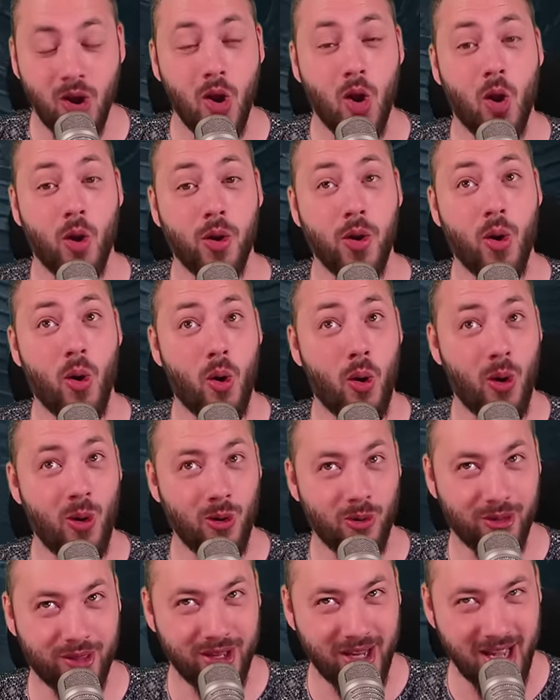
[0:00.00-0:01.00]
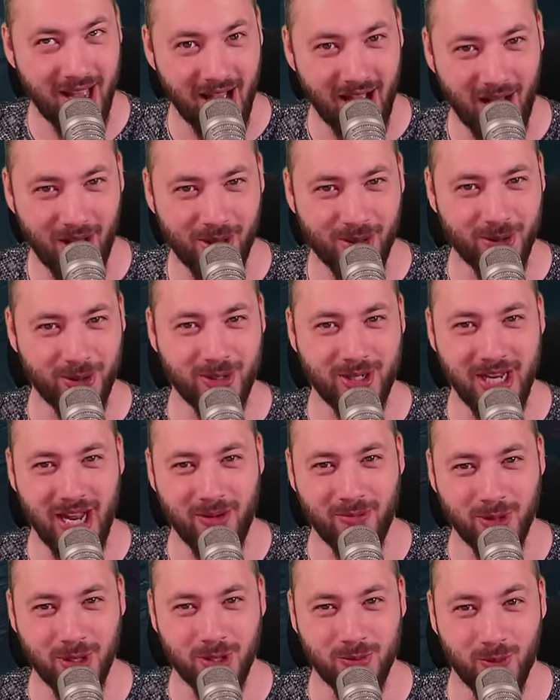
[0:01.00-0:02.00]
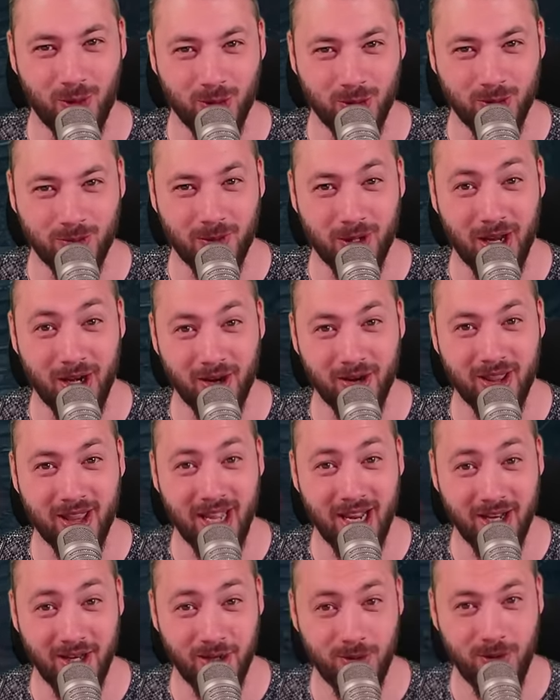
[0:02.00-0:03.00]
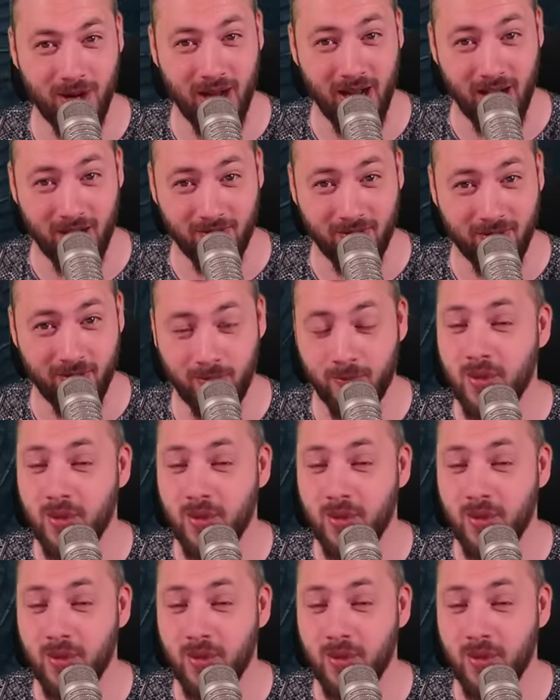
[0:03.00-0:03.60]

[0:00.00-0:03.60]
on all the other damage multiplier that you have.